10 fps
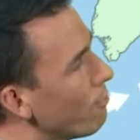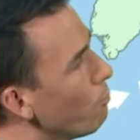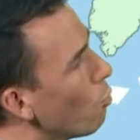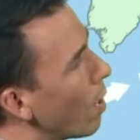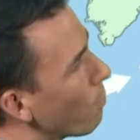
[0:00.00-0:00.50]

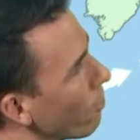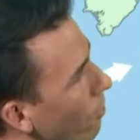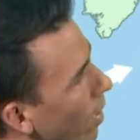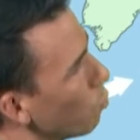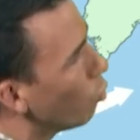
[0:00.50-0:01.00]
even more
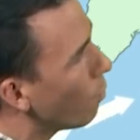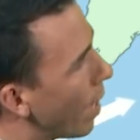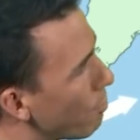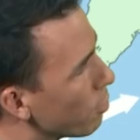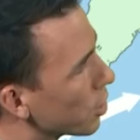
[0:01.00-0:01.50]
amplified. Warm
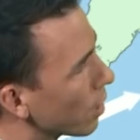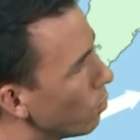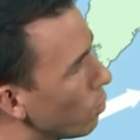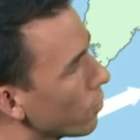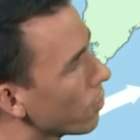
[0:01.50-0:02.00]
air pushing
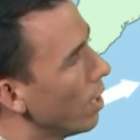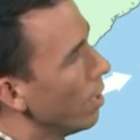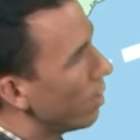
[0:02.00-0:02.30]
north